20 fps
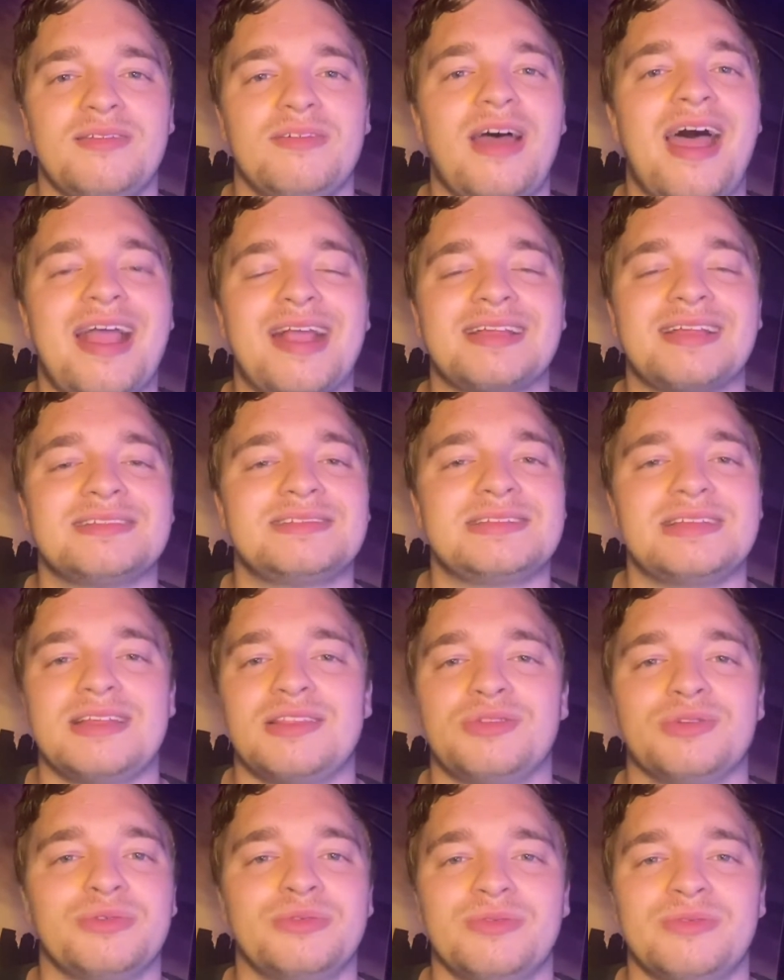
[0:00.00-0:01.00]
I can see
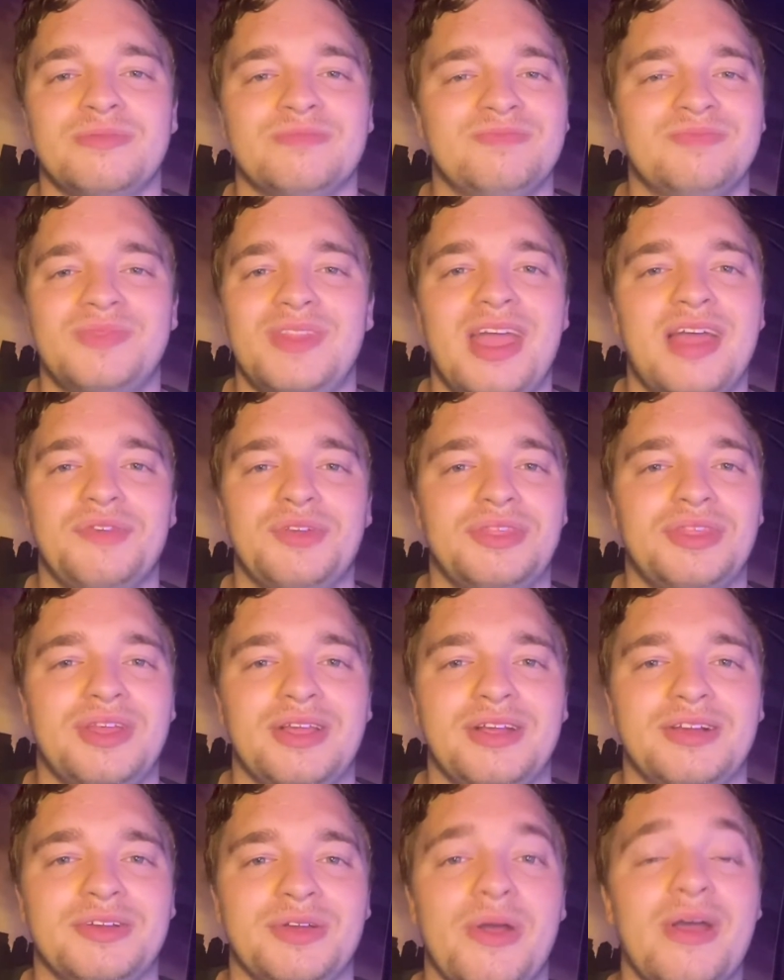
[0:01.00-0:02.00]
through everything
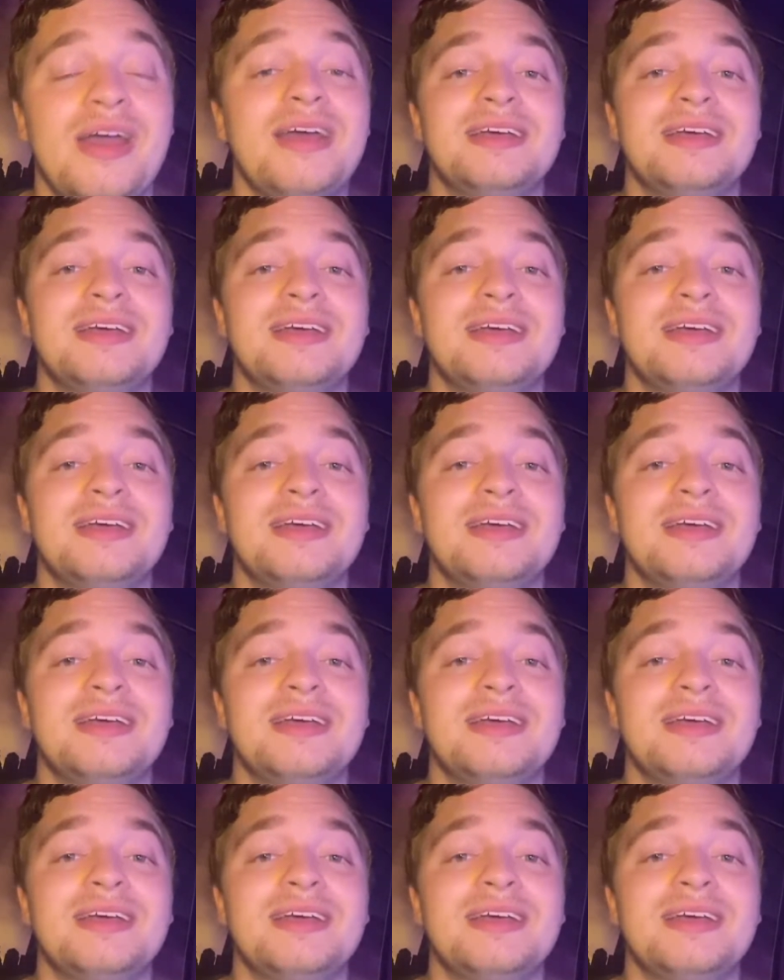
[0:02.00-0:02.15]
you do.